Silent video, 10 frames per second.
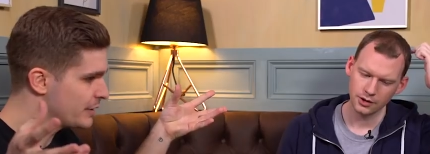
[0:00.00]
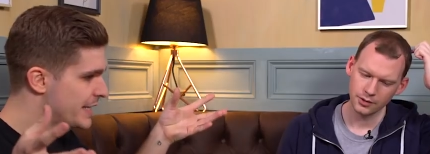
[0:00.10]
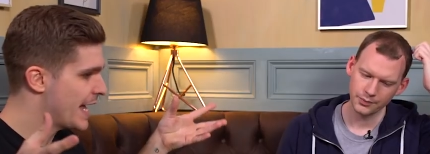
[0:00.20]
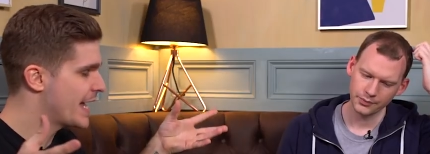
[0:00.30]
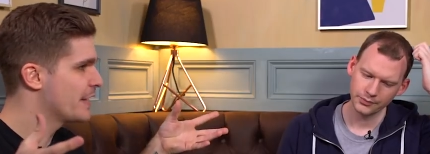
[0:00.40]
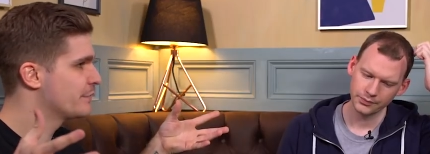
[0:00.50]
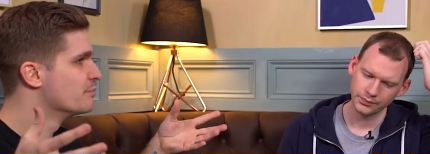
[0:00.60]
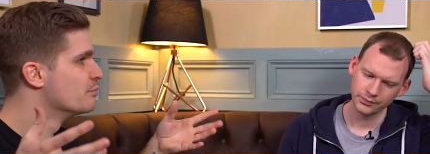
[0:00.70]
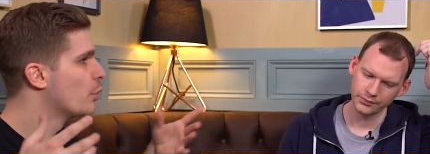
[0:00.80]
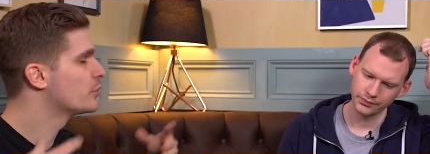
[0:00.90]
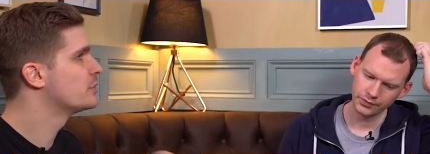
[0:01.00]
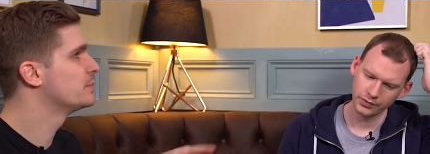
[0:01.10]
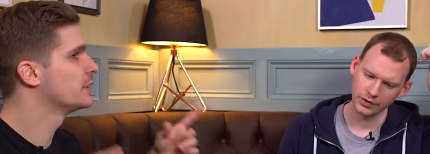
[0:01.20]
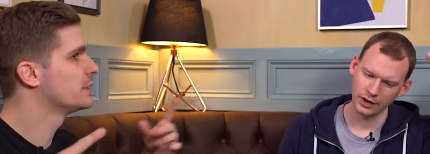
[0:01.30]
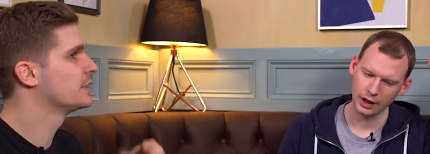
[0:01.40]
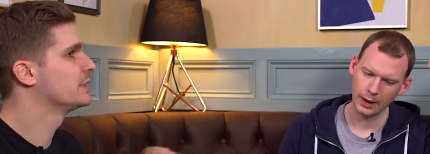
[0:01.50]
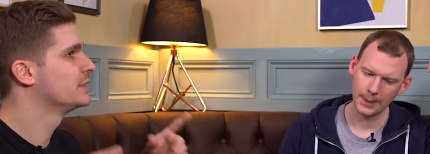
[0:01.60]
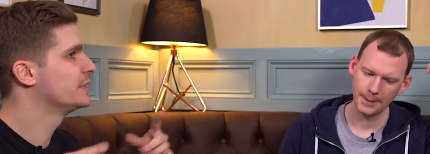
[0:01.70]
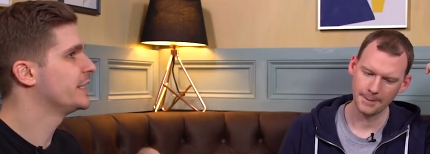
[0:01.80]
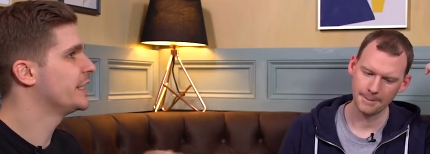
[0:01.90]
Speaker 1: only have multiple
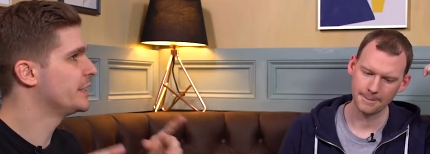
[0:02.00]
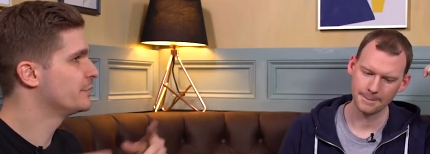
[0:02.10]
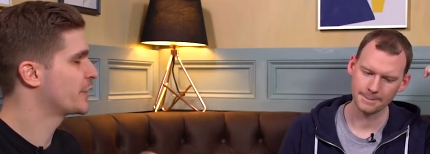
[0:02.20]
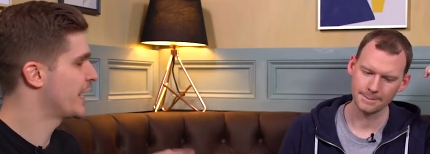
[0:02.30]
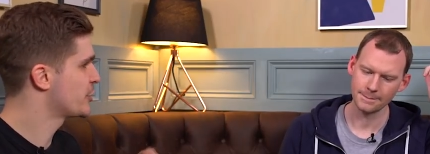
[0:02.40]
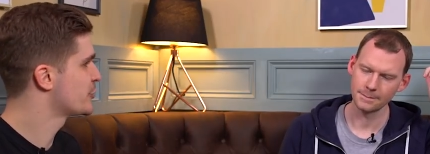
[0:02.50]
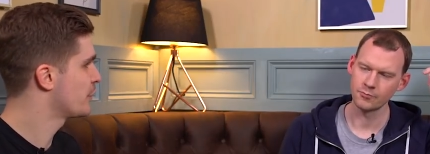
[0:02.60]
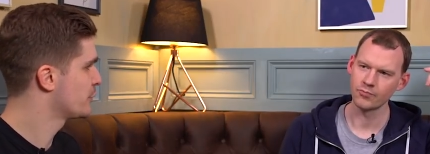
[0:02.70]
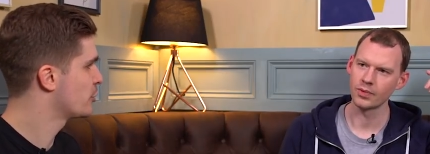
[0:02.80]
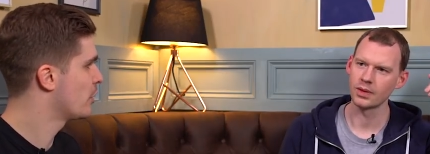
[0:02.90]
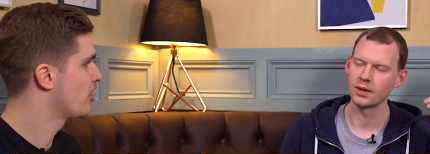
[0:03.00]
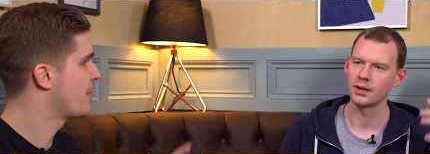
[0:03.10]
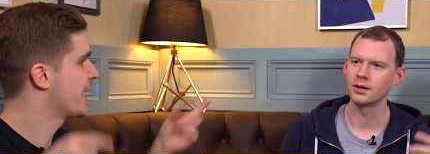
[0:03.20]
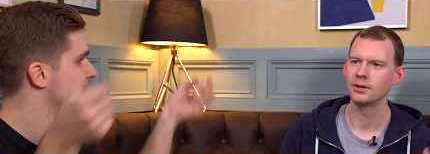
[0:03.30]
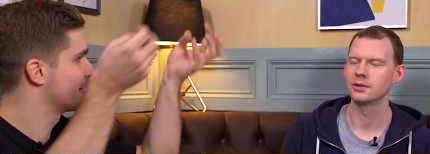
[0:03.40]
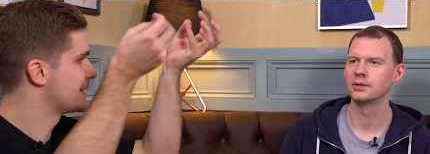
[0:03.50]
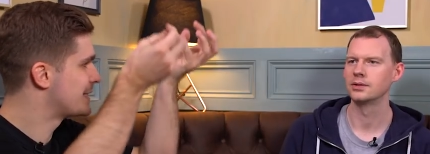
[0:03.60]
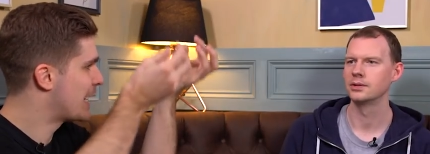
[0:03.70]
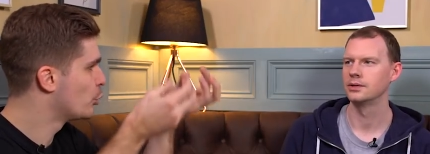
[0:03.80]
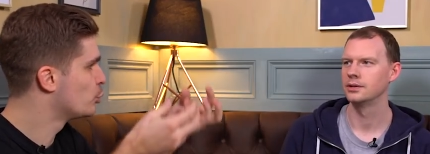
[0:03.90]
invocations of your callbacks
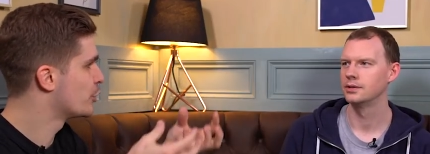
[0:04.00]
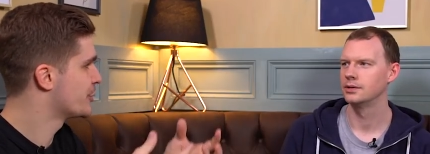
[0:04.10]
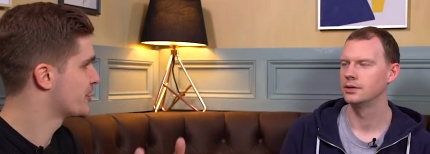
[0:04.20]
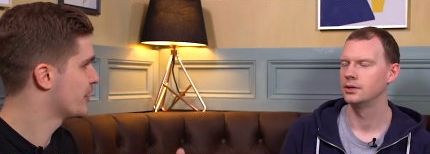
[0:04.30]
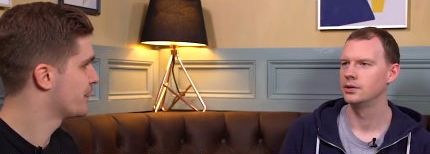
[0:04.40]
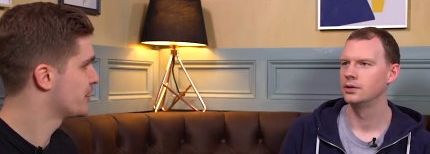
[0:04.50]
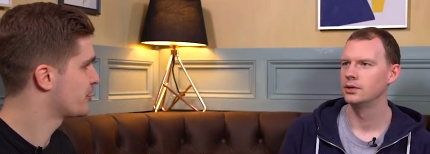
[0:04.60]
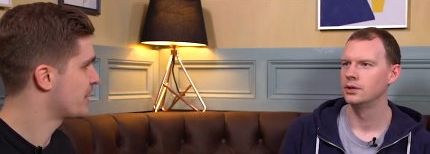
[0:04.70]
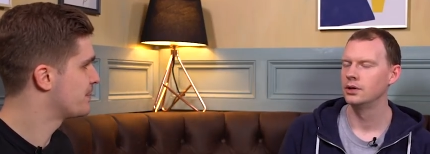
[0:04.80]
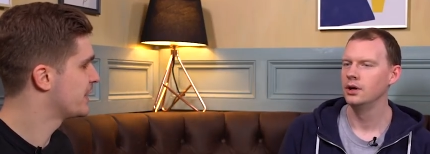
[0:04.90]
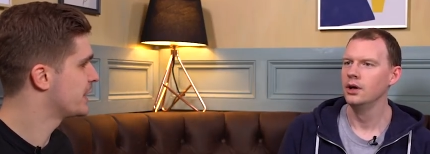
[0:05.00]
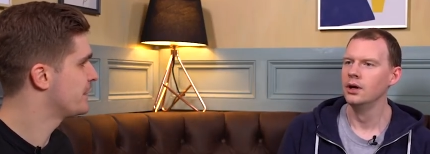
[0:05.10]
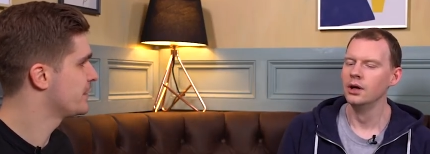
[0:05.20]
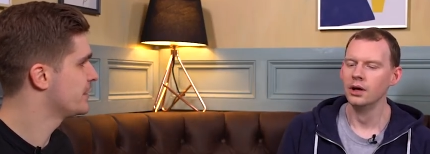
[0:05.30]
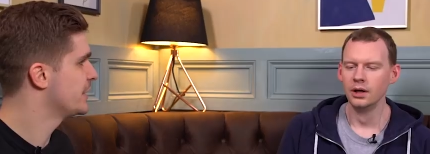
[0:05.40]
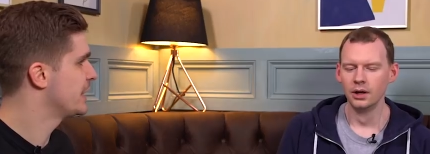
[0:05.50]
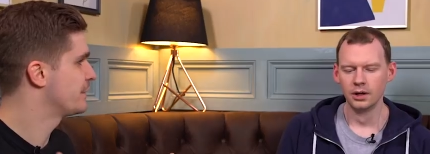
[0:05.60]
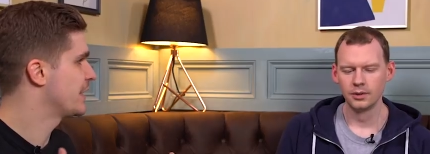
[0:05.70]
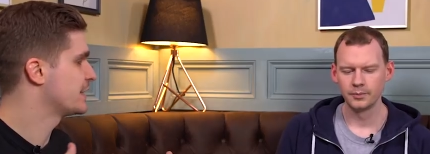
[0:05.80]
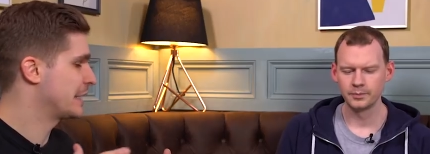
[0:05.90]
downwards of the tree. But if you
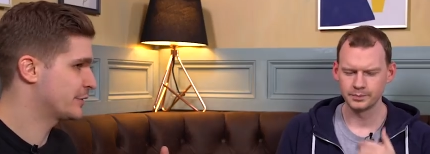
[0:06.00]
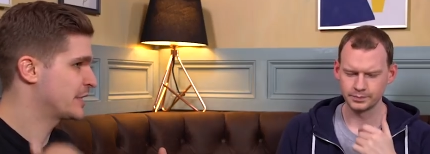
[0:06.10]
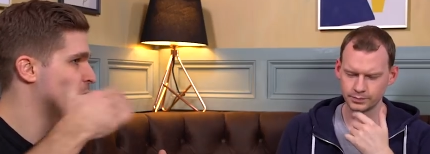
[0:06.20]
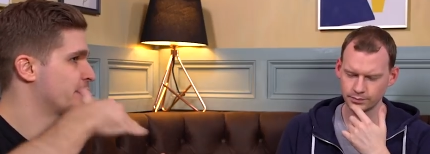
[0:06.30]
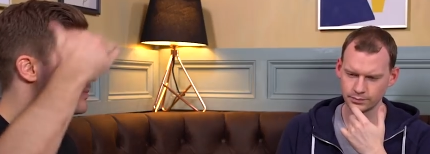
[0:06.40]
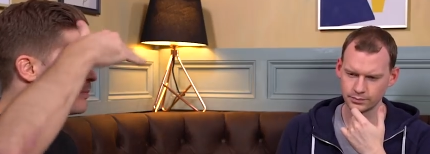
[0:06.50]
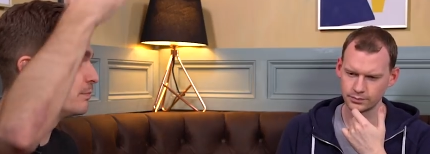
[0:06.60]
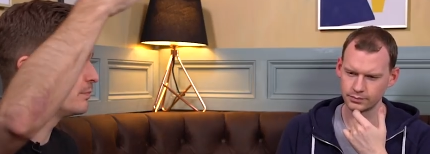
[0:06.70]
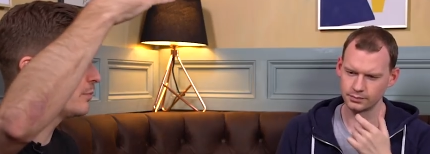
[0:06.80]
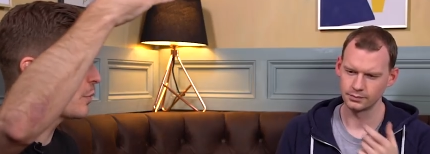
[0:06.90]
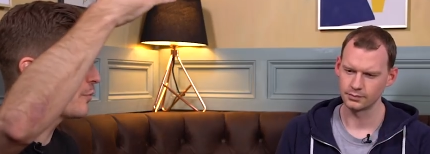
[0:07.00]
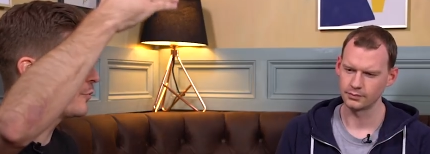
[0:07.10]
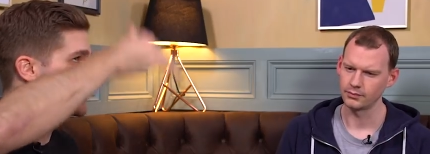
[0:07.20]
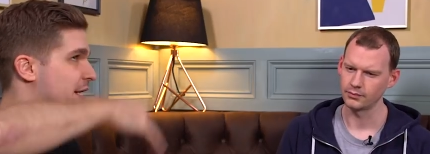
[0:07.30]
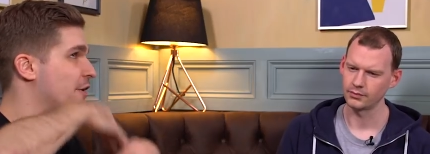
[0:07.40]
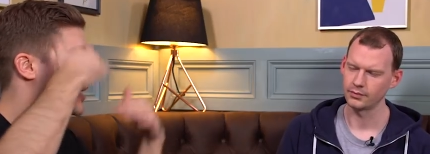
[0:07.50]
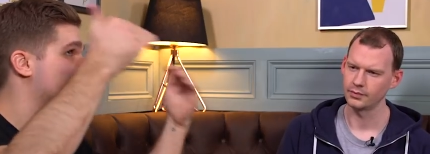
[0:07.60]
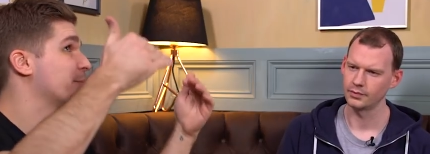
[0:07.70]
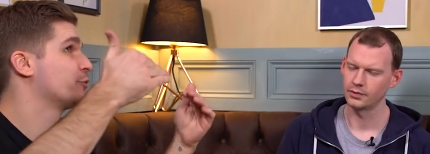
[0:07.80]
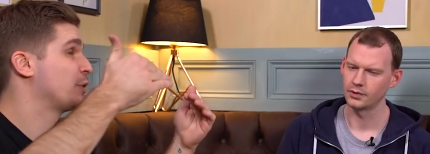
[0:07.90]
if some of them that are
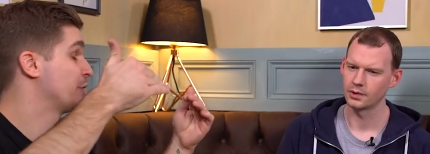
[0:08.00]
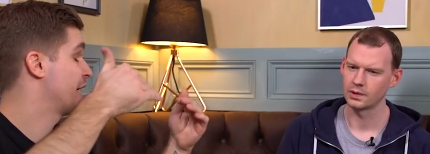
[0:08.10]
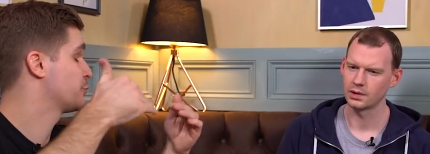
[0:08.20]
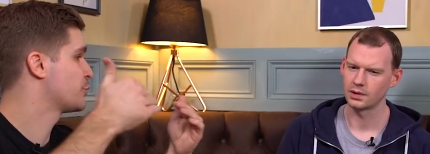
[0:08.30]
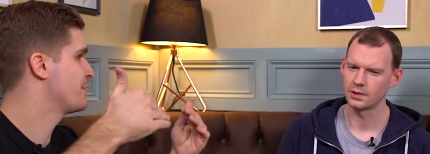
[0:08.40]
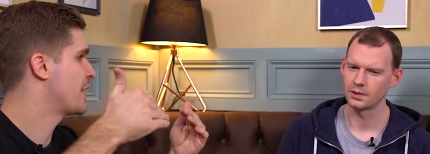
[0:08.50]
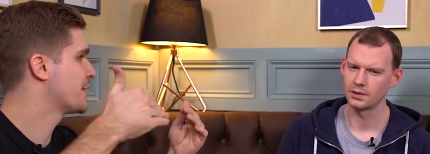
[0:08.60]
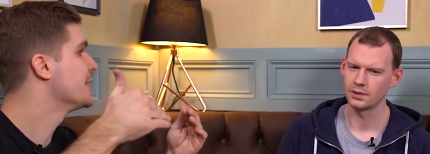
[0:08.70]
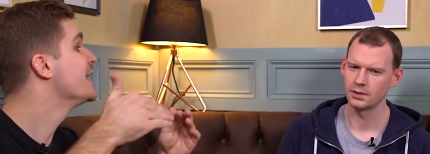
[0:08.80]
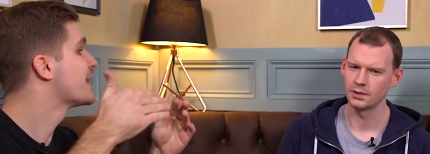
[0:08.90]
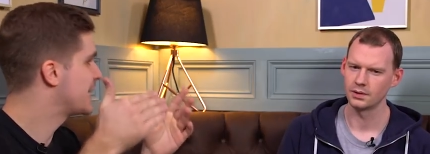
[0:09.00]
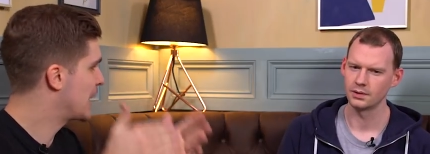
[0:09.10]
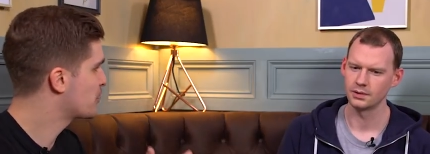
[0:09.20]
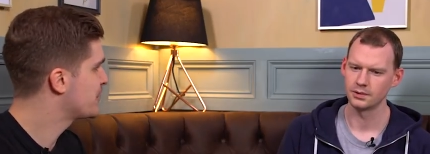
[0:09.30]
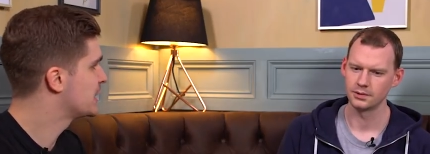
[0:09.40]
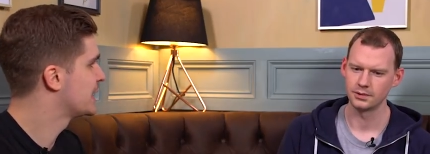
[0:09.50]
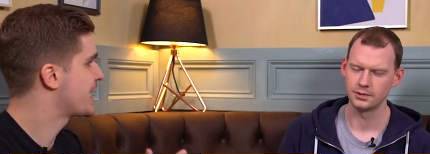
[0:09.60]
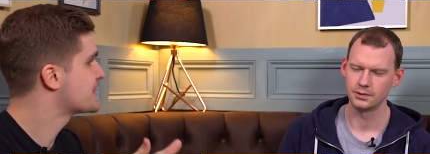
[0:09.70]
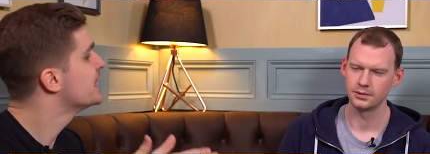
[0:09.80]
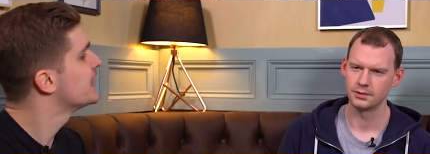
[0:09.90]
high up in the tree would have to refire, that would be
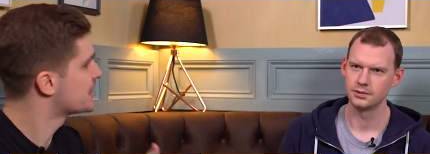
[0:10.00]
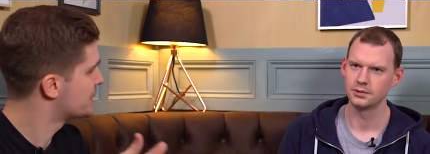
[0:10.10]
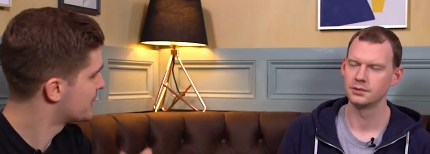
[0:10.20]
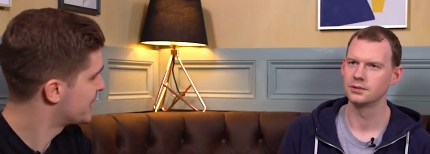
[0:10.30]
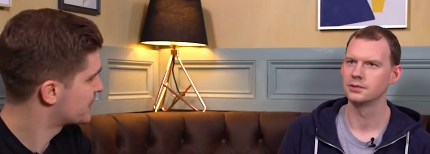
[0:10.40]
delayed until the